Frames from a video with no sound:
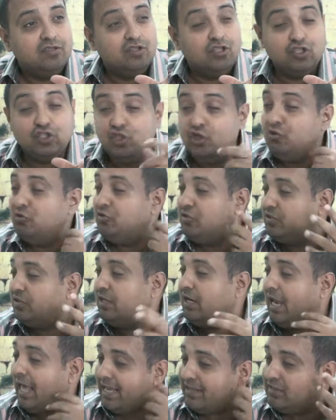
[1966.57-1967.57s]
the Jews
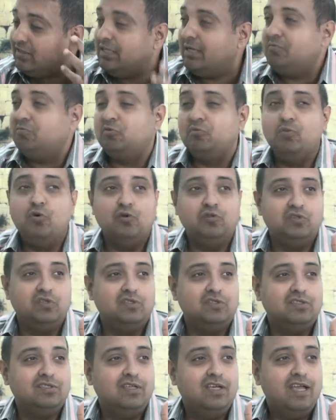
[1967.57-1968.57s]
still accept
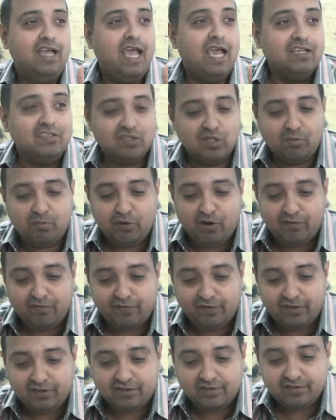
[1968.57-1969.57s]
Moses as the
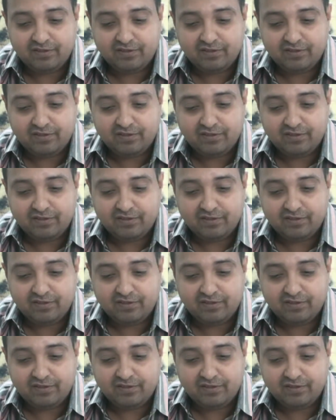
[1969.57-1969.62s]
prophet.